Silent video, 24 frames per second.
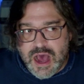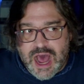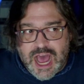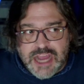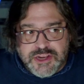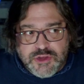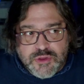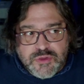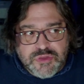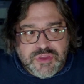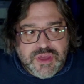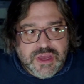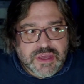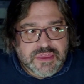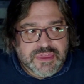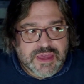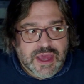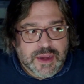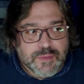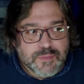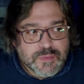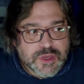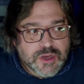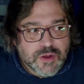I do think
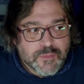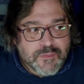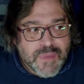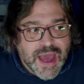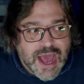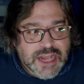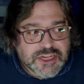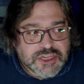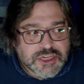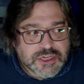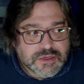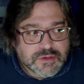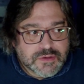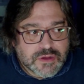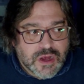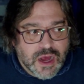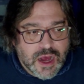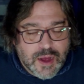that, matching